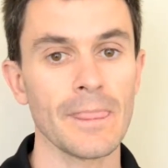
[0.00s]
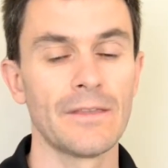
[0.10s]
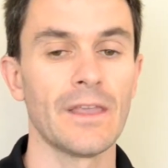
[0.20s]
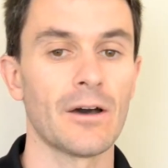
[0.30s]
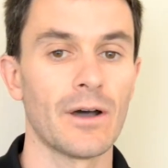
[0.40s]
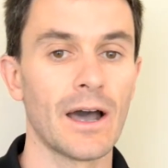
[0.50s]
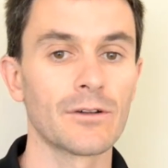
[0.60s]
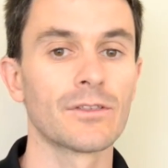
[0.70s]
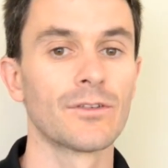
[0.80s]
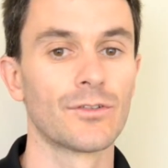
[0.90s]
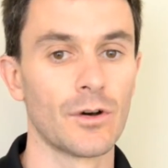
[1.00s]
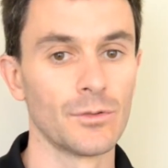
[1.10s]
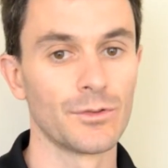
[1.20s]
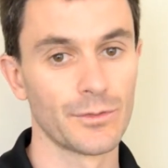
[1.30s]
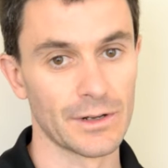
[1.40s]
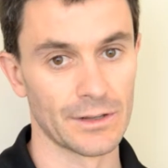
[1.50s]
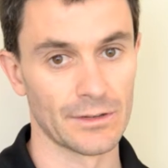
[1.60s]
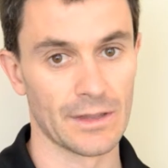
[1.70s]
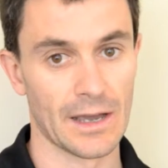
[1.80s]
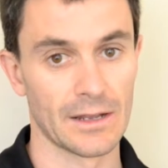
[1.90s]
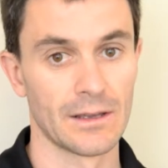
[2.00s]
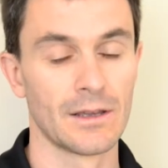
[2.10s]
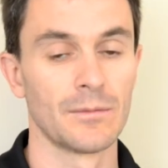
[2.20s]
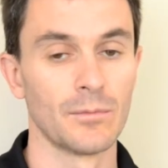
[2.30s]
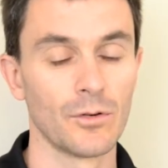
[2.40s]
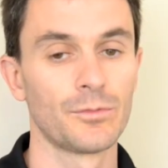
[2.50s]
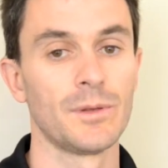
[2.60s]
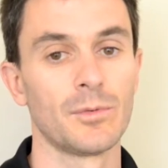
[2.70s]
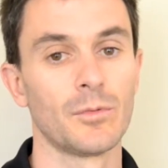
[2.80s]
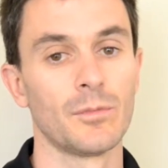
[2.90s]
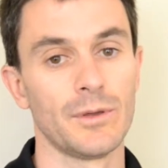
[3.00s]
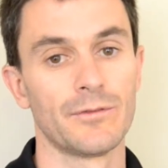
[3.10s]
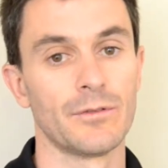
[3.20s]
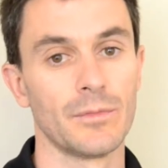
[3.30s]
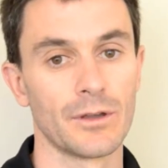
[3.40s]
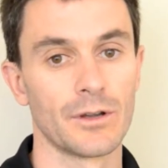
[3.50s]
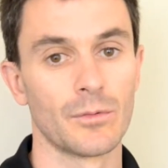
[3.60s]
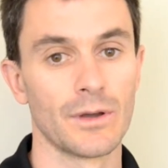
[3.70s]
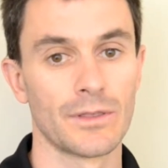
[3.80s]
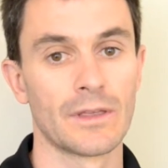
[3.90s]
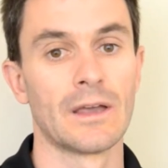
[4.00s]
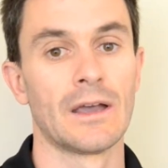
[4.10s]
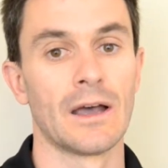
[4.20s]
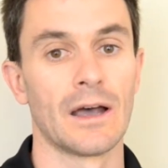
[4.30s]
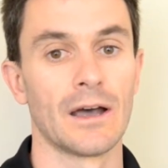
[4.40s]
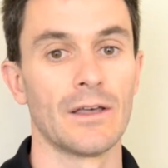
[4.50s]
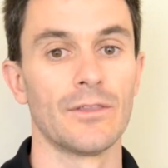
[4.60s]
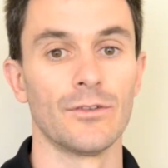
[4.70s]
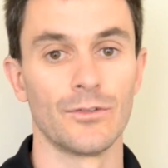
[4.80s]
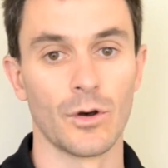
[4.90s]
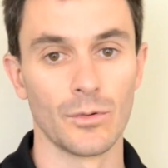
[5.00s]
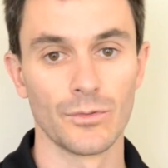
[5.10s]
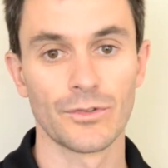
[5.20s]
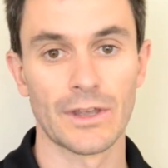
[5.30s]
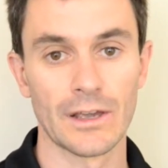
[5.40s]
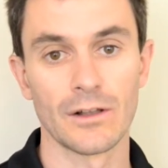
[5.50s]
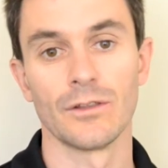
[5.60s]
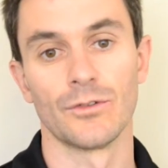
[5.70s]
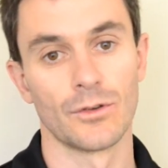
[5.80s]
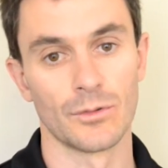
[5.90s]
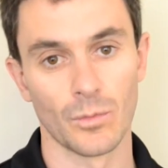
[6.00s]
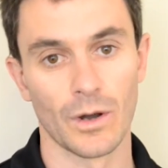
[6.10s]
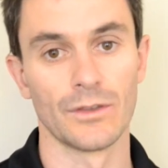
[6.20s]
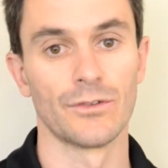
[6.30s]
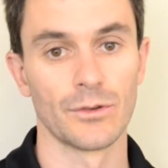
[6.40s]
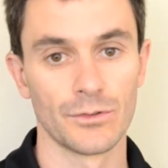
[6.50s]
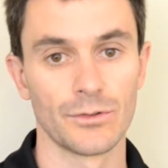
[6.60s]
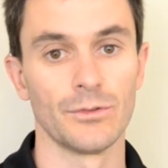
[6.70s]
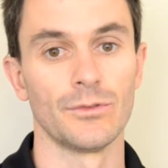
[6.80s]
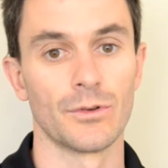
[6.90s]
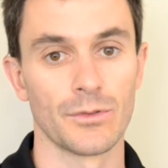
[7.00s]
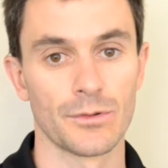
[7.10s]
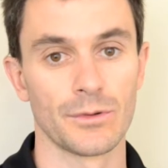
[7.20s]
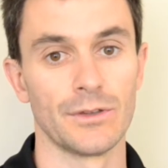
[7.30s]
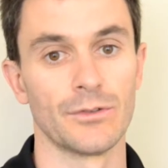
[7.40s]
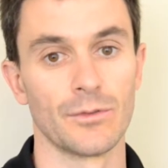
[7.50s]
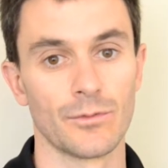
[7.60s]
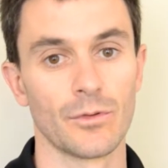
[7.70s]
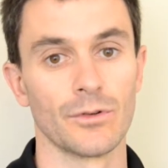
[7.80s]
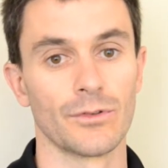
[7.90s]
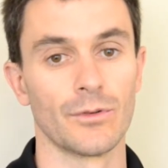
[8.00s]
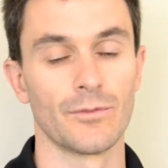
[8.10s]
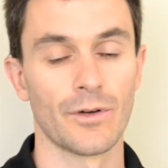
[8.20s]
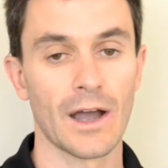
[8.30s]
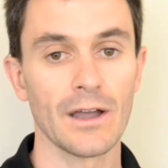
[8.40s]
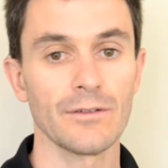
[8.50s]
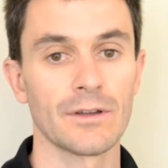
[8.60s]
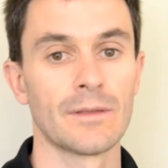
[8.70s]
Now, how do the zones fit into that? Most people will be familiar with the zone scale, zone 1, zone 2, zone 3, zone 4, zone 5.